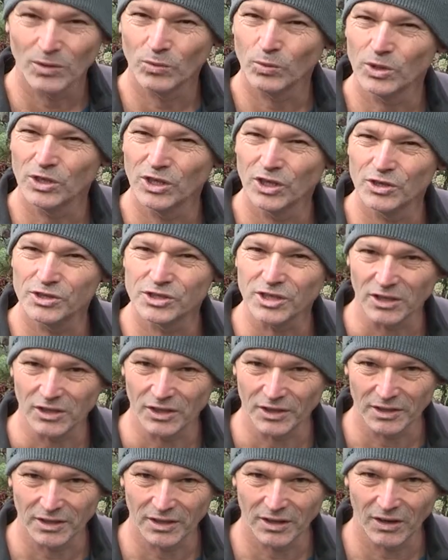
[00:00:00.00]
we lose a
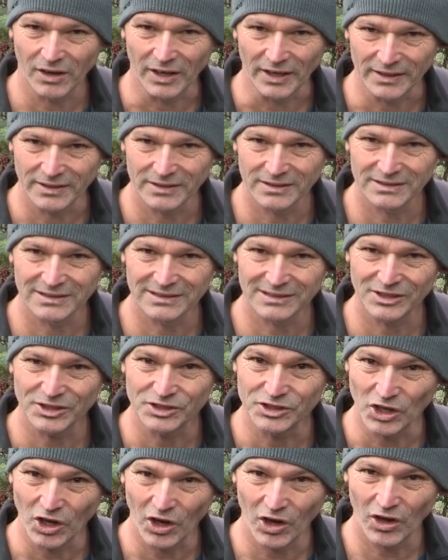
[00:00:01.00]
lot of light,
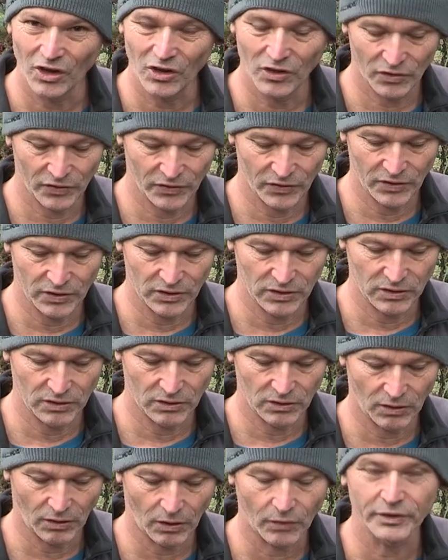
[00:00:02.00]
because the
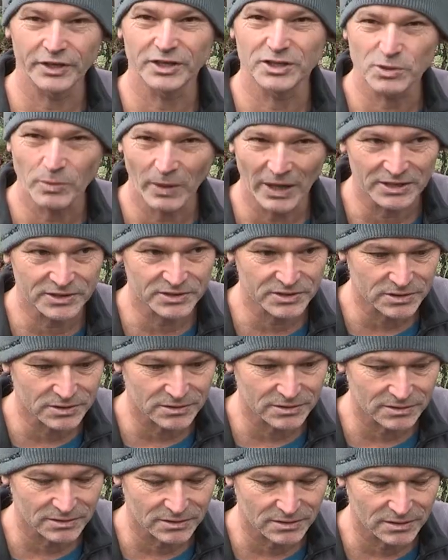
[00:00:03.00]
orange ones